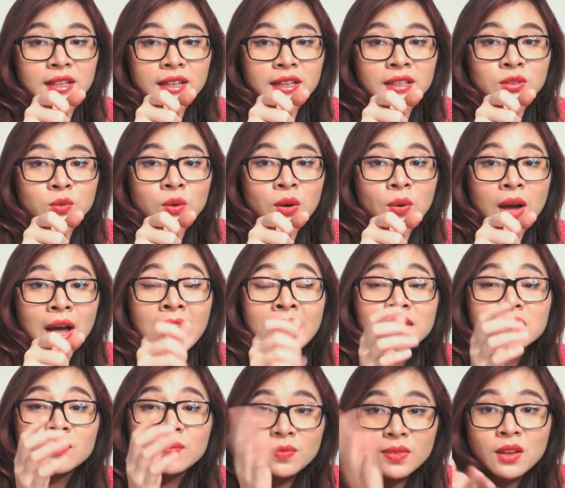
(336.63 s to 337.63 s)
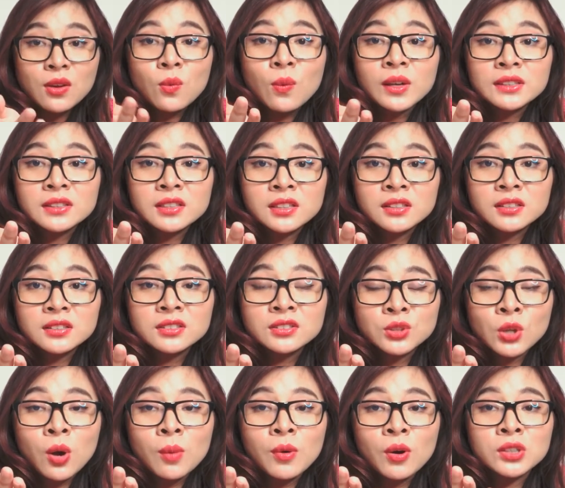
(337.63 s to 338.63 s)
it will add one third
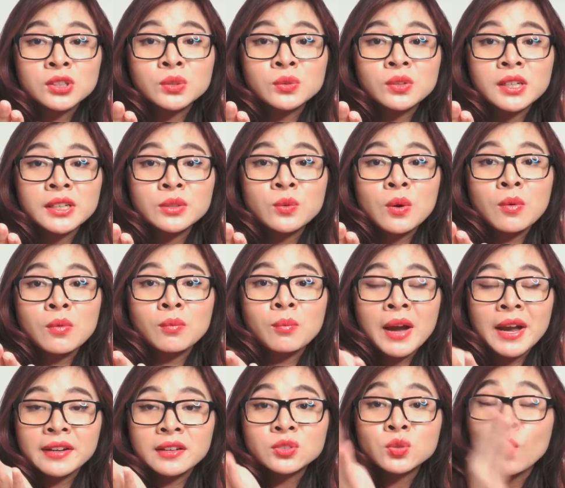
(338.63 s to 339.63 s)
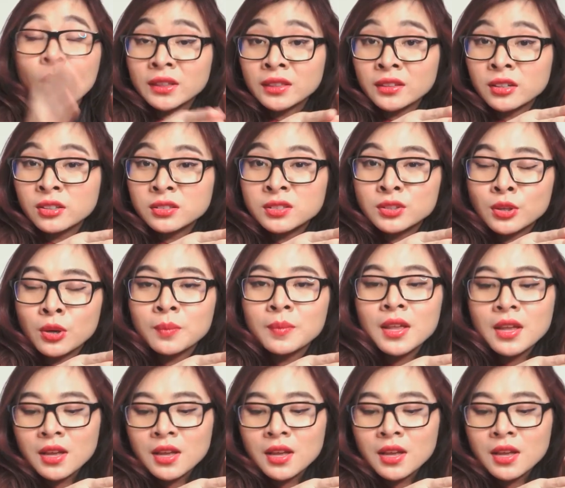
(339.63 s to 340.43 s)
stop or it will minus one third stop.